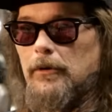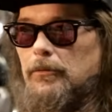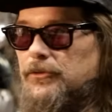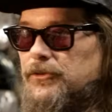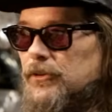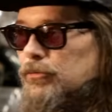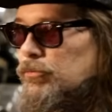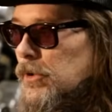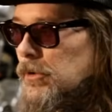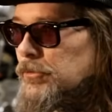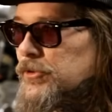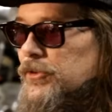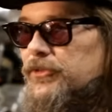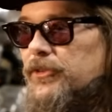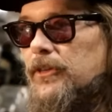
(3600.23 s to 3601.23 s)
were
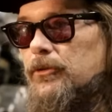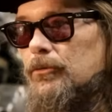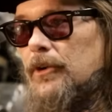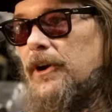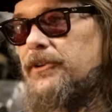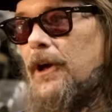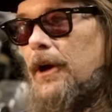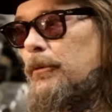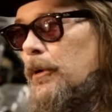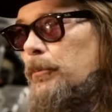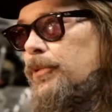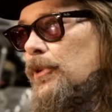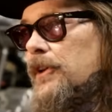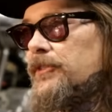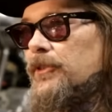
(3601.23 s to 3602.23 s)
just at the right time
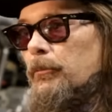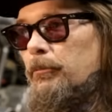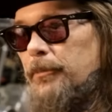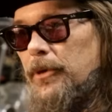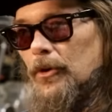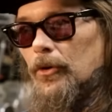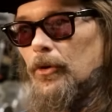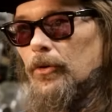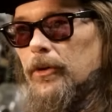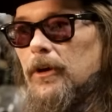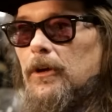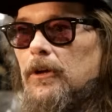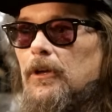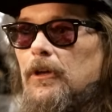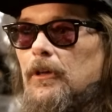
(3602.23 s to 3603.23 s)
and place to build